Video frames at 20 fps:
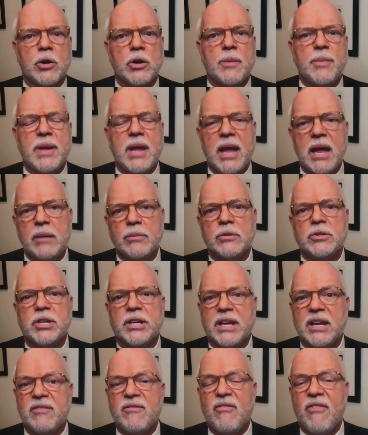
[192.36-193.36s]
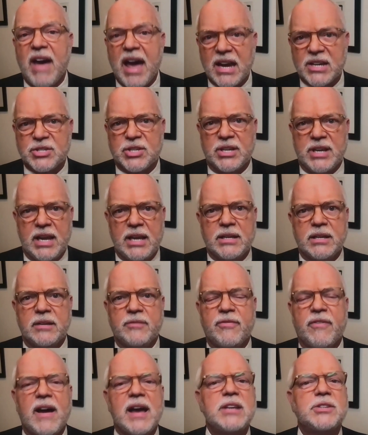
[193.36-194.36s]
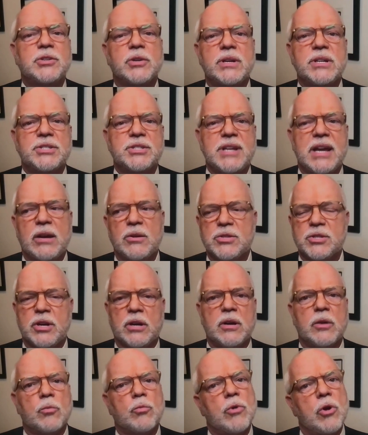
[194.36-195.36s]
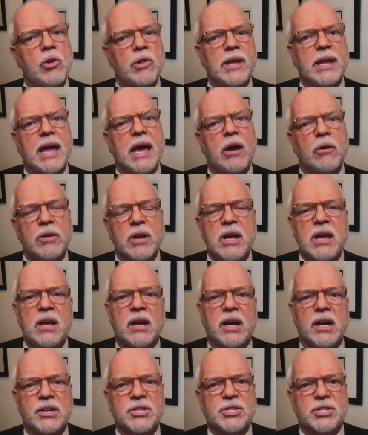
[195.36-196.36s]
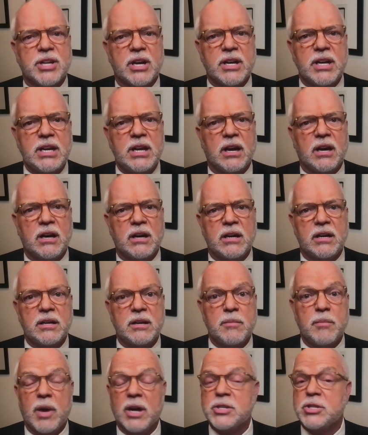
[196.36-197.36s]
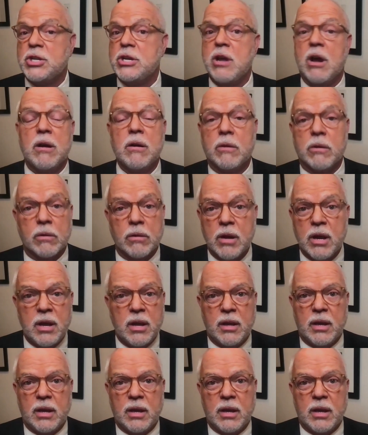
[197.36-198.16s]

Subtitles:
are going to be able to get vaccinated. Pfizer has now started rolling out a study on much younger